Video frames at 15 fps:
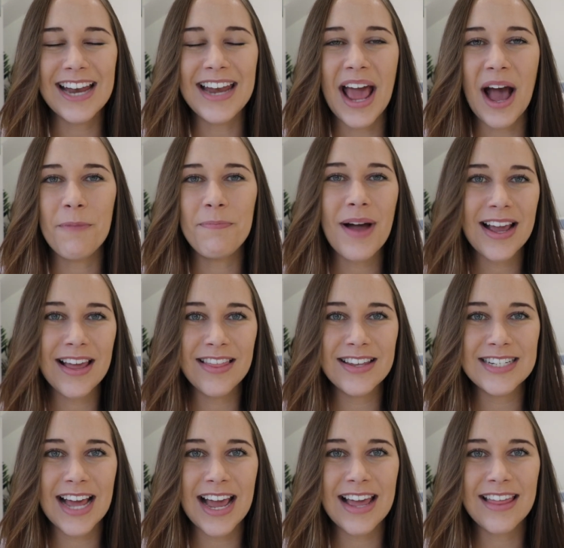Now, back in the
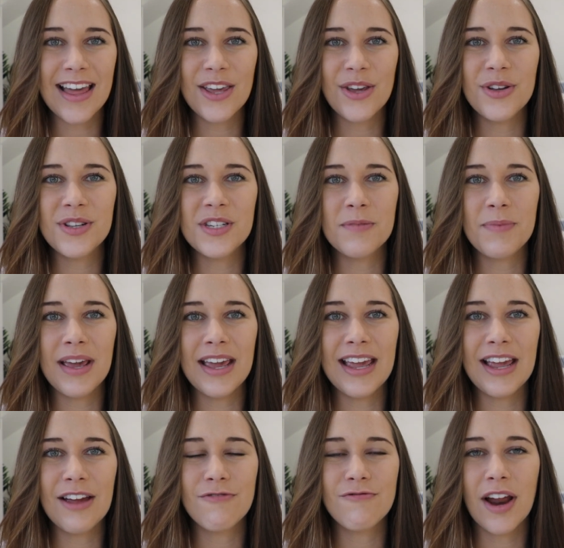day, that used to
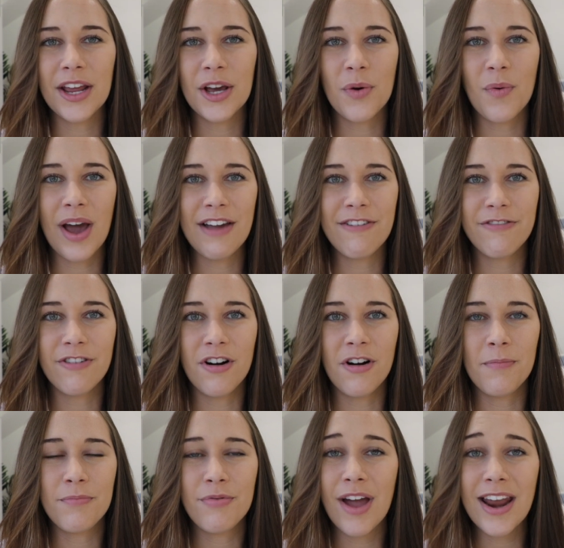be running away
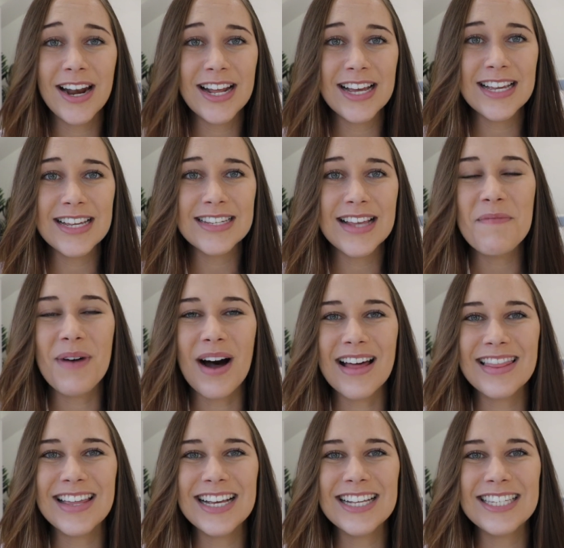from predators,
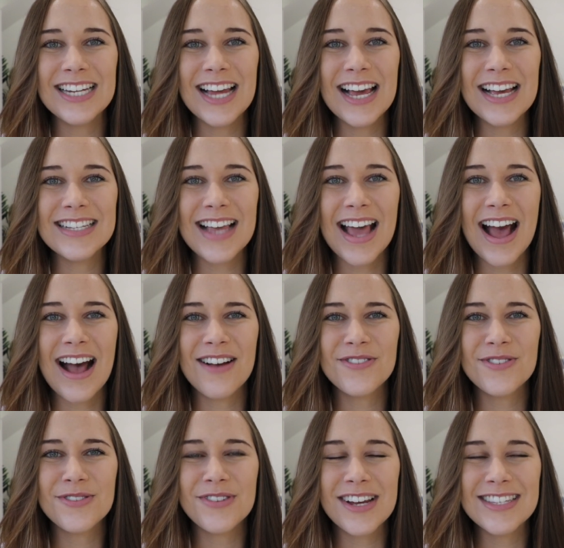but these days our
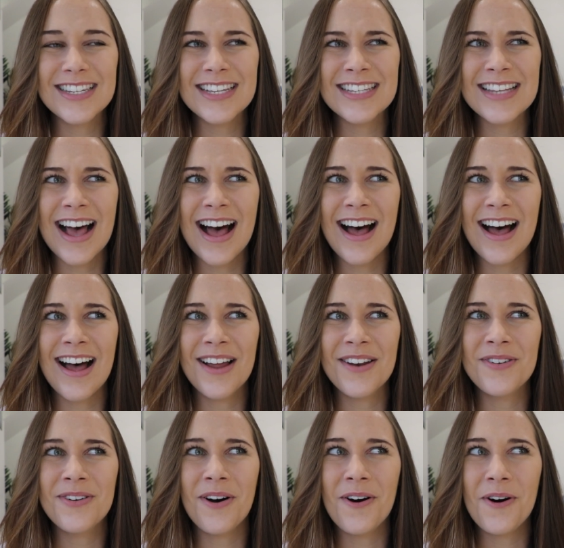stresses are
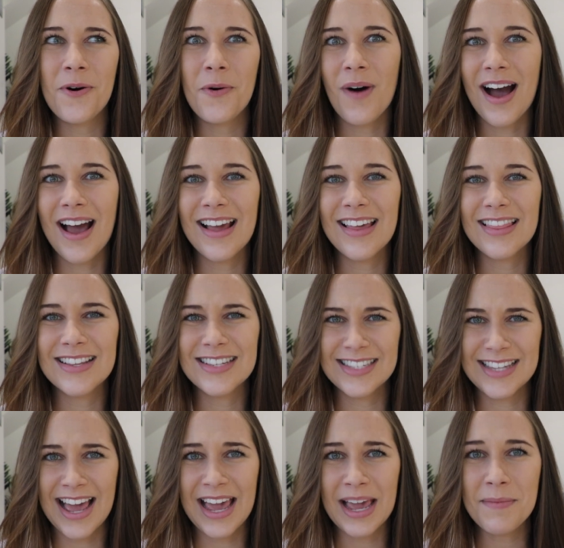not quite the
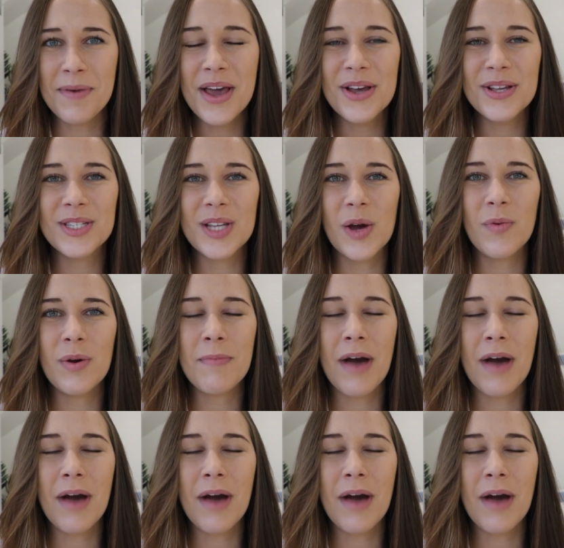same. So we